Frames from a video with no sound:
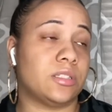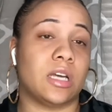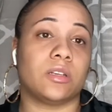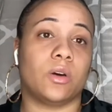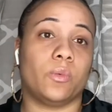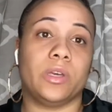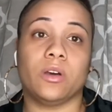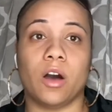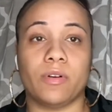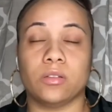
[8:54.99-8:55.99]
so I took a week
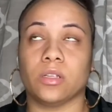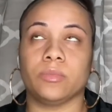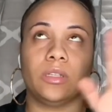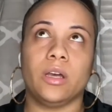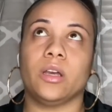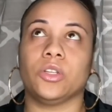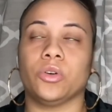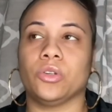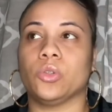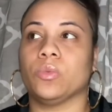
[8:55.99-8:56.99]
off. I was like, I ain't
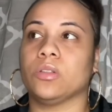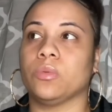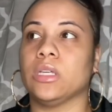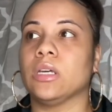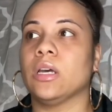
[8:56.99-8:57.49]
doing YouTube this week.